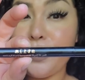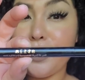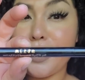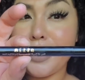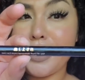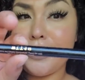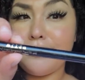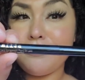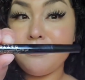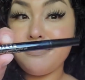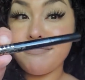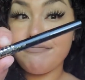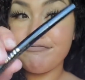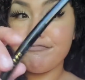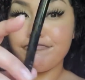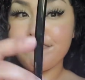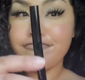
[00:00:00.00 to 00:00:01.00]
pretty.
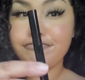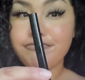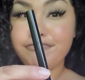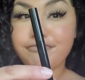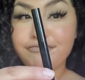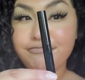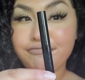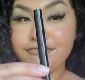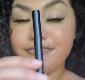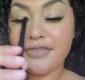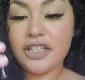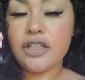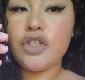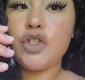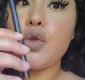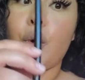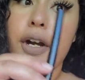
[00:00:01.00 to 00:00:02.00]

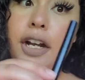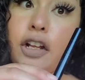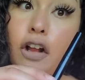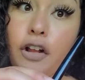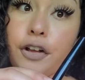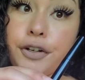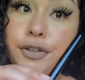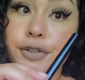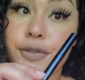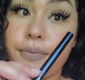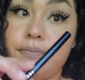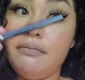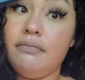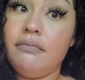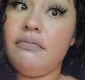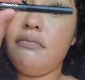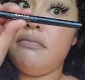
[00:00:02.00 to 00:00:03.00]
$20.
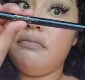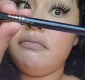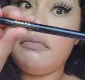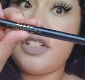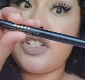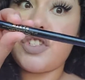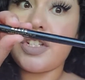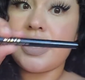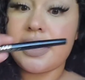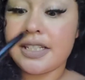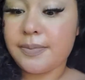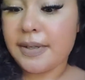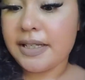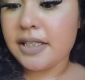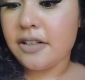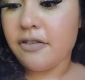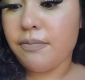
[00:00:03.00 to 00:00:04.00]
She's
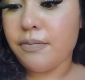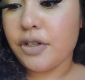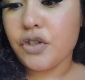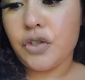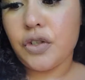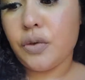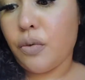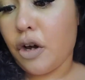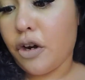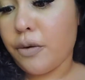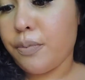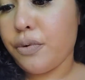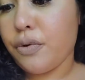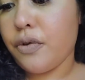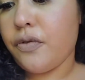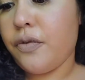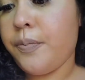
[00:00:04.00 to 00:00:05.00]
expensive, but she's
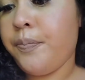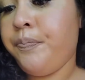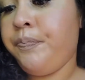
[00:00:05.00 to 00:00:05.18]
waterproof